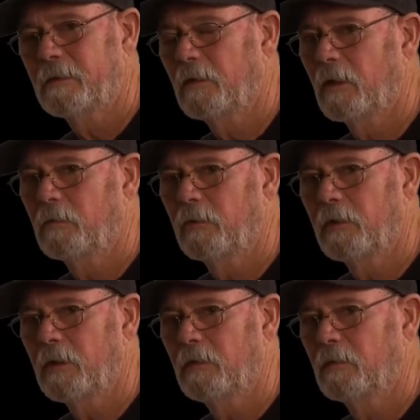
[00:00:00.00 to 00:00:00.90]
I would
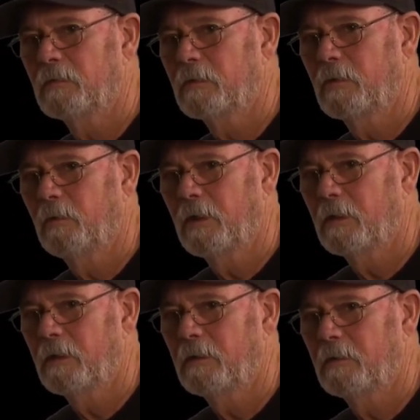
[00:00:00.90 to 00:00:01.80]
say don't quit
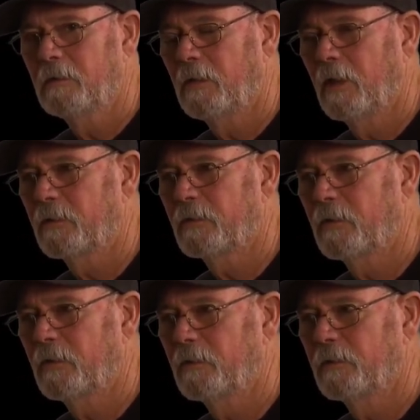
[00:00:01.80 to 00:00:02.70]

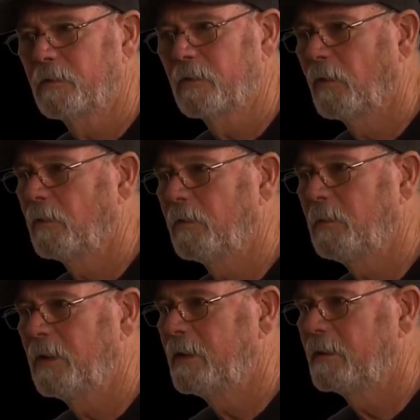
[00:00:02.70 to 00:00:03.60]
asking those. Always
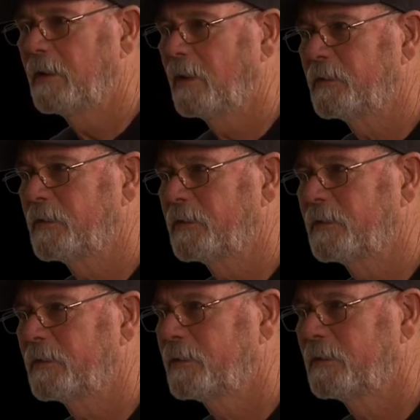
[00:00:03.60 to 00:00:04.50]
be
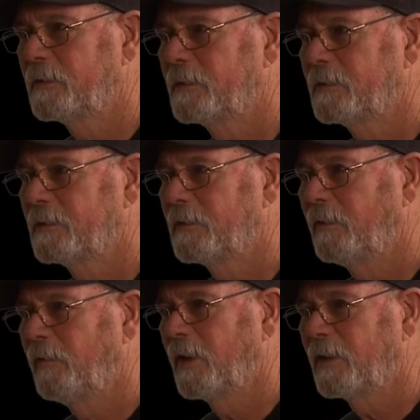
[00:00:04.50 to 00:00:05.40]
conscious
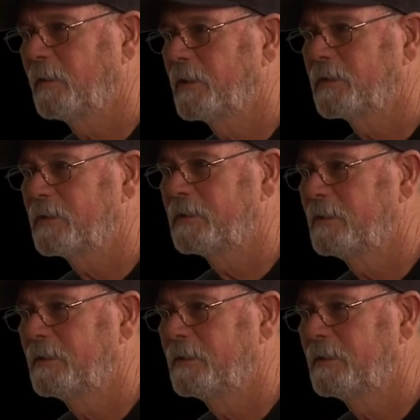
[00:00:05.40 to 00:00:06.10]
of that question.